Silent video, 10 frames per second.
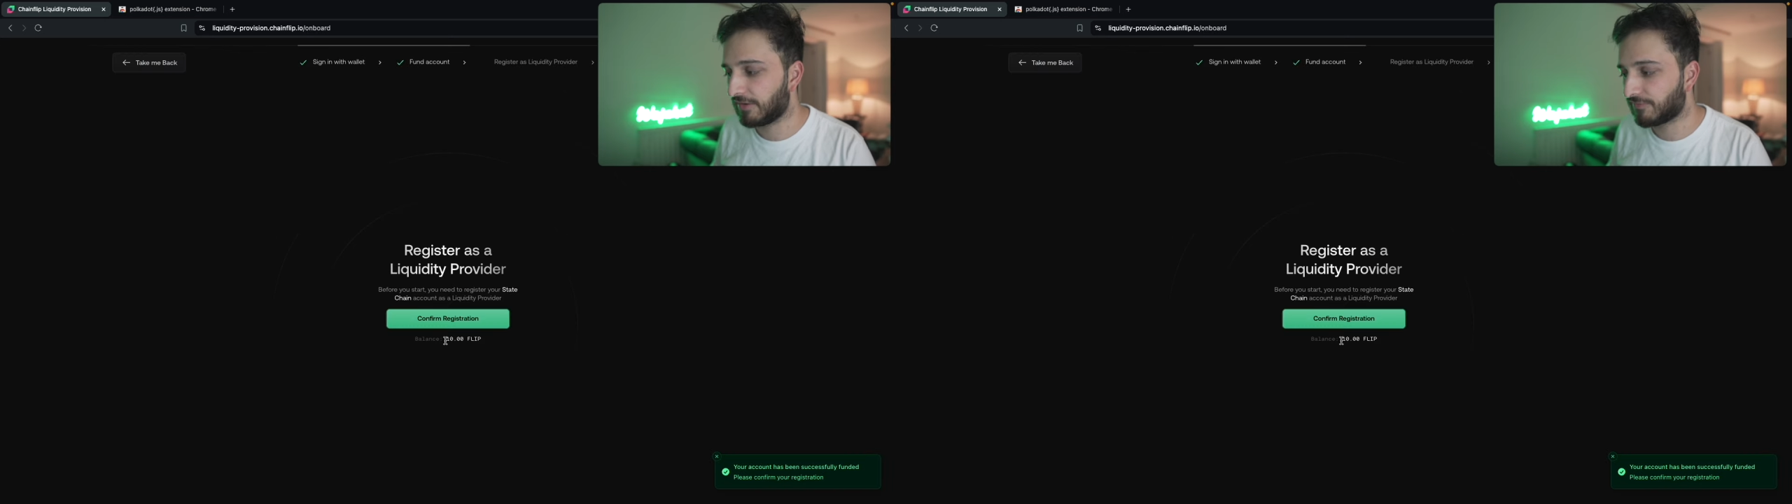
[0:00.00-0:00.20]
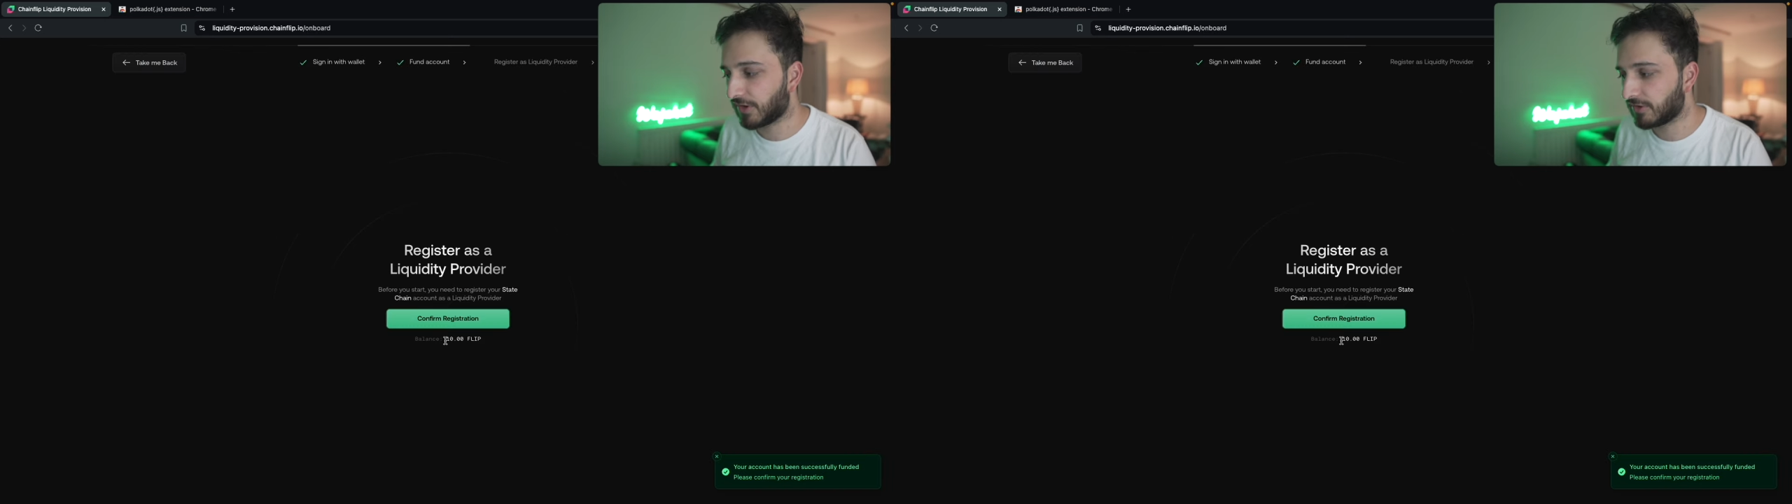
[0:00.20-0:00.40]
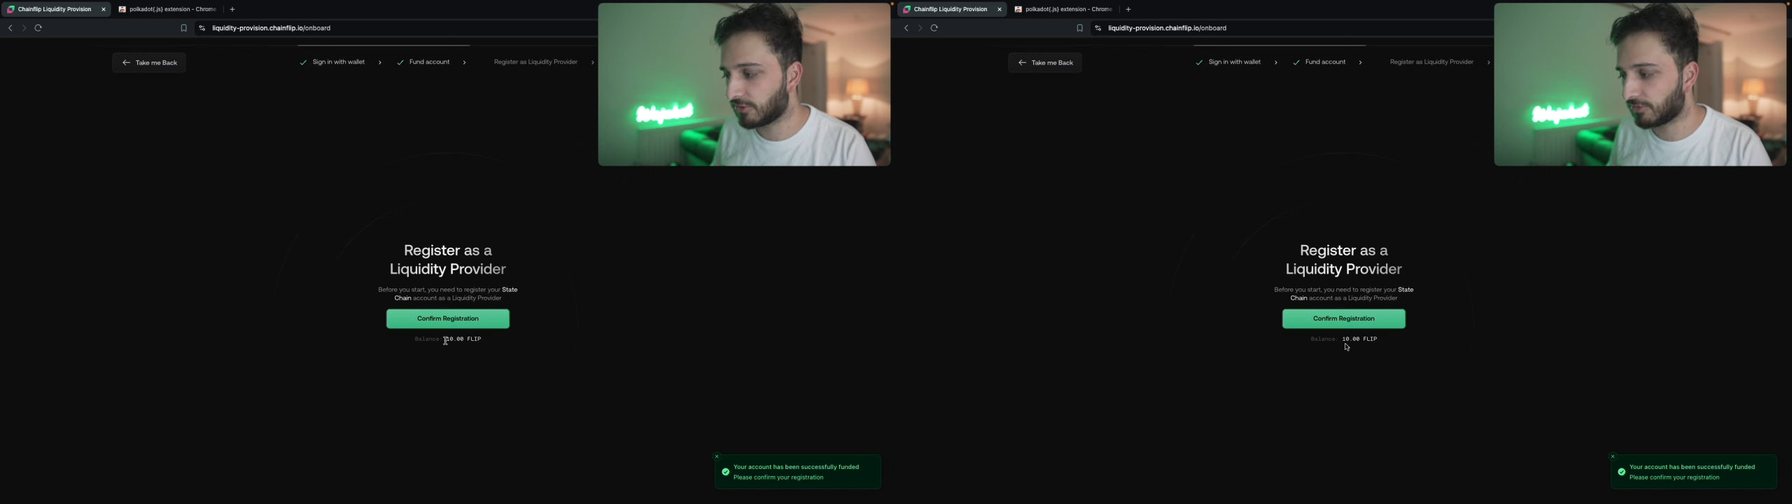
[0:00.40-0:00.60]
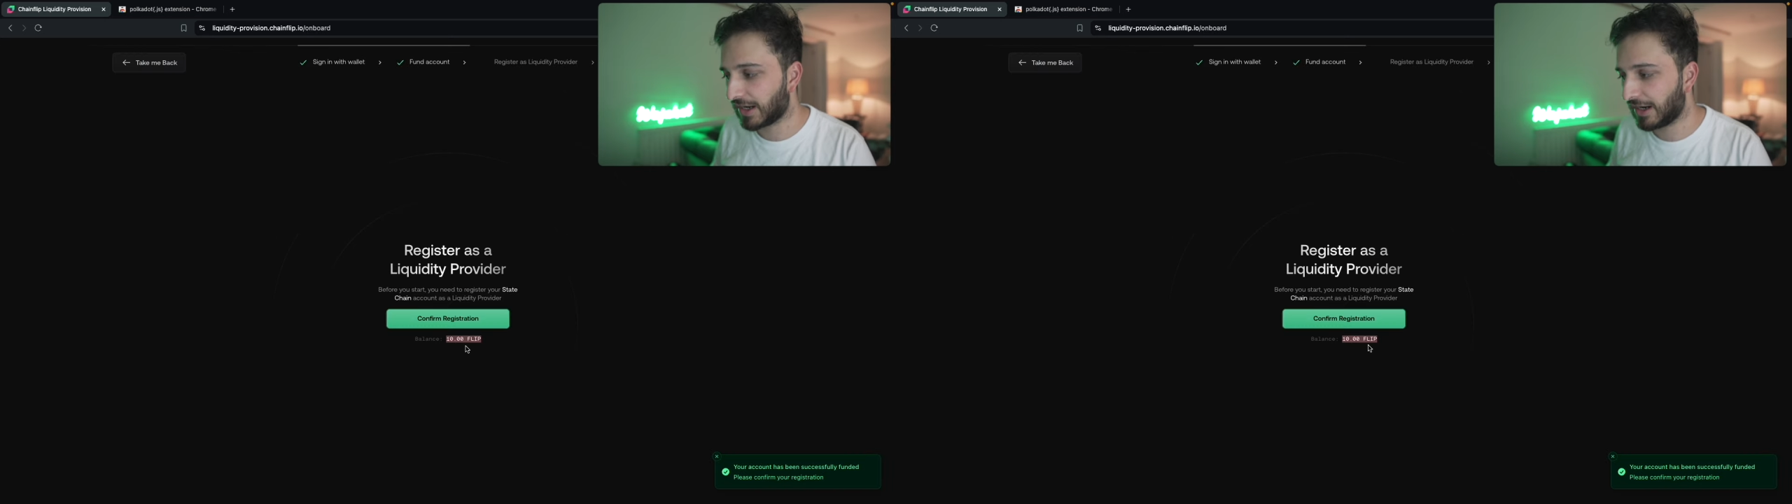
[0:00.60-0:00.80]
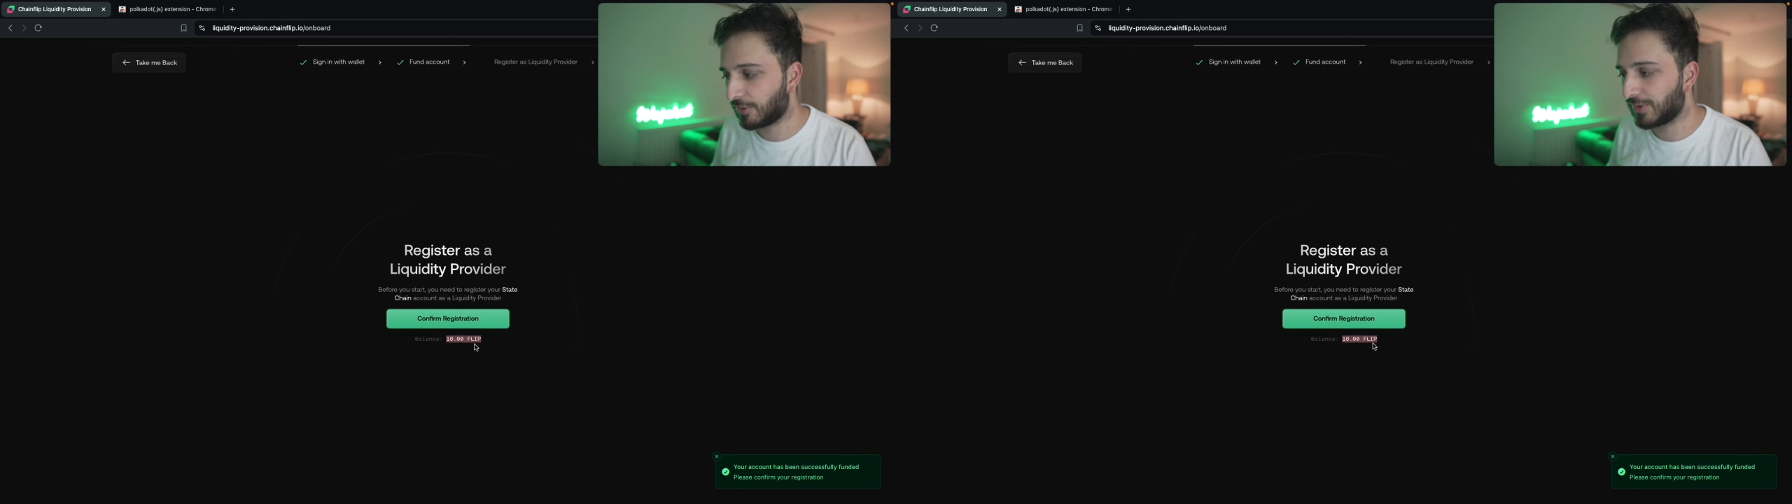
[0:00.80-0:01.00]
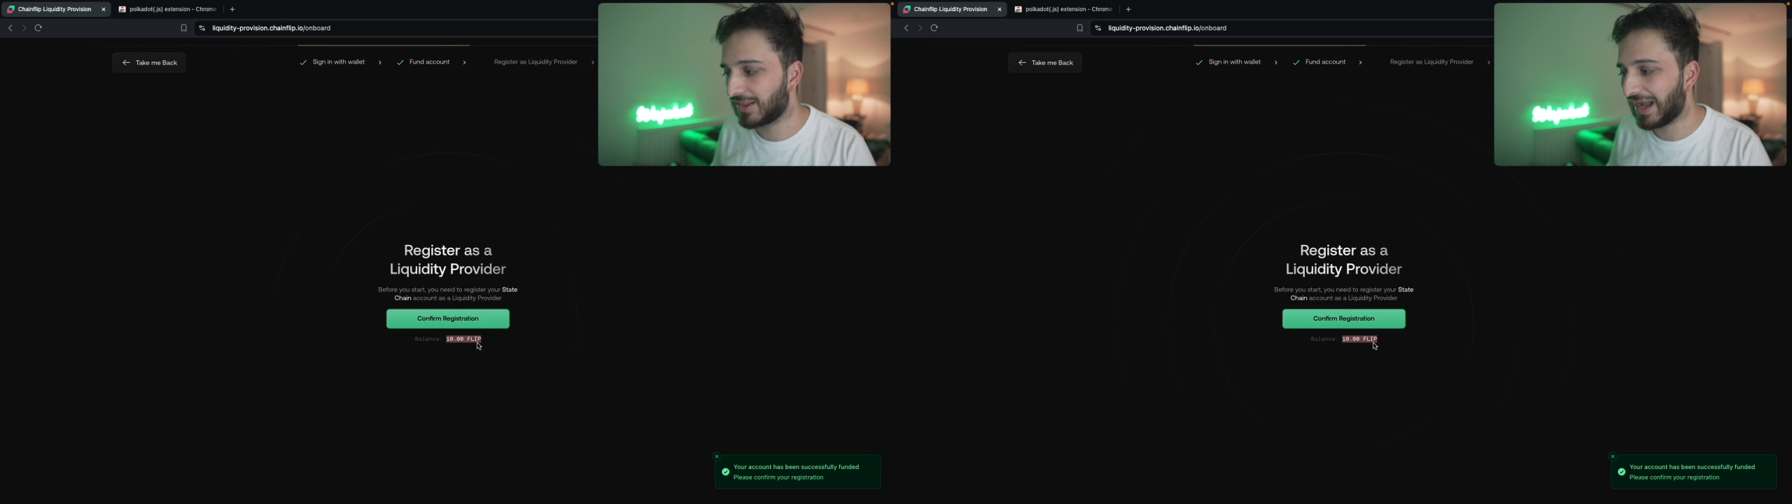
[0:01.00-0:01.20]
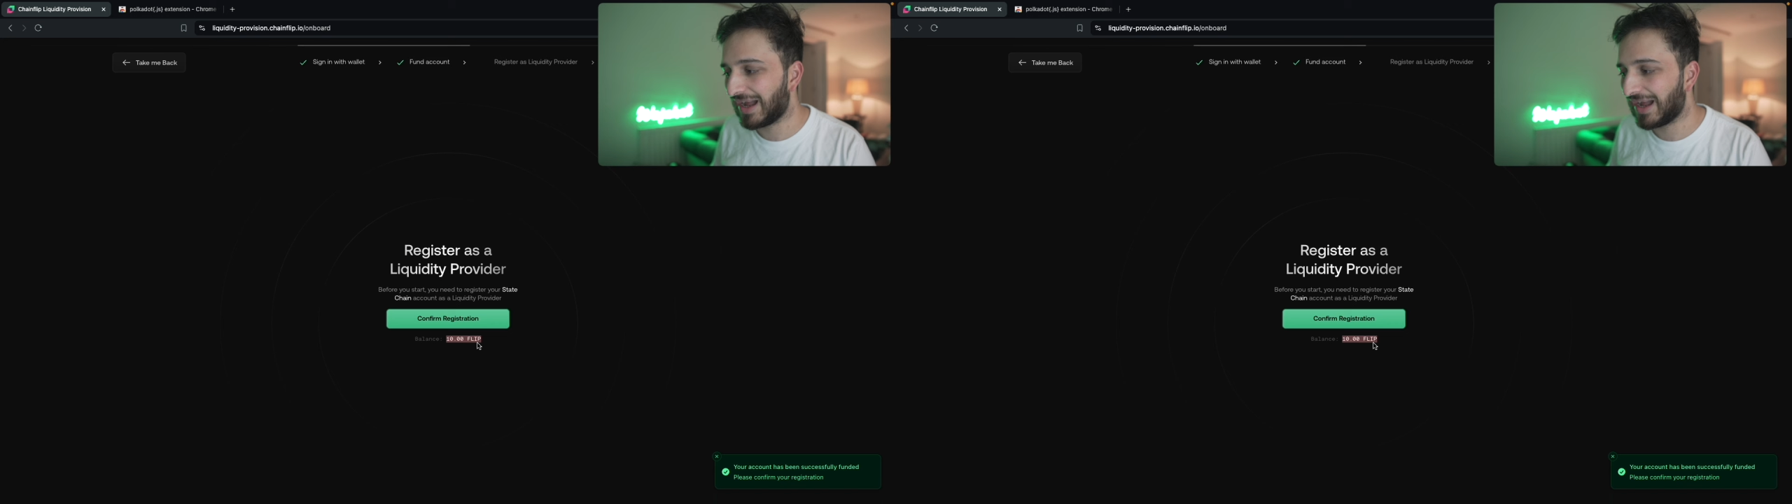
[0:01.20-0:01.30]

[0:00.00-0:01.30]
fund your account with